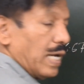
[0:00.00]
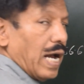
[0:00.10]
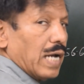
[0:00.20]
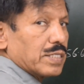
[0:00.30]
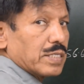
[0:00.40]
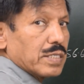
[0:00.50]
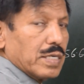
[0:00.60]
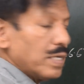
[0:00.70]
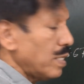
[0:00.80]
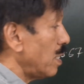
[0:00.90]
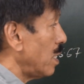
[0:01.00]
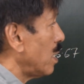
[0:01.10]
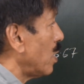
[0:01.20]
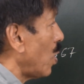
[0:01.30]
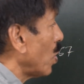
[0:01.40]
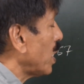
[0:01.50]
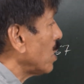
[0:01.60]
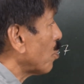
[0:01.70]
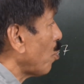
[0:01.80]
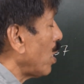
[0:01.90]
at all
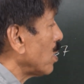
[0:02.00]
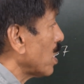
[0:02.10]
these points,